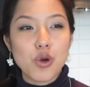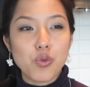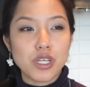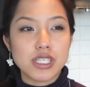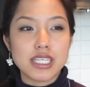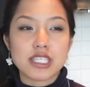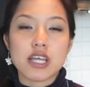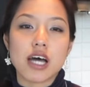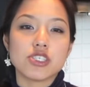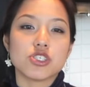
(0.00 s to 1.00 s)
it's
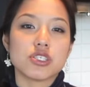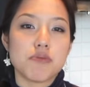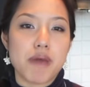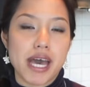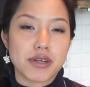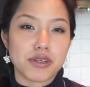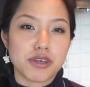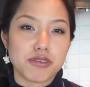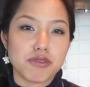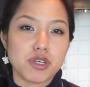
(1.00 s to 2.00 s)
not just a matter
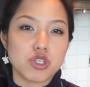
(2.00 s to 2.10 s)
of